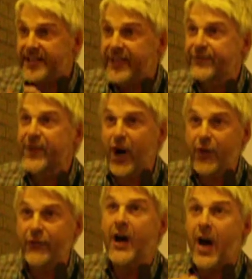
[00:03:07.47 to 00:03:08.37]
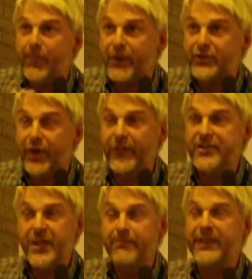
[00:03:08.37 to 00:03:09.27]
to give Gove a punch on the chin,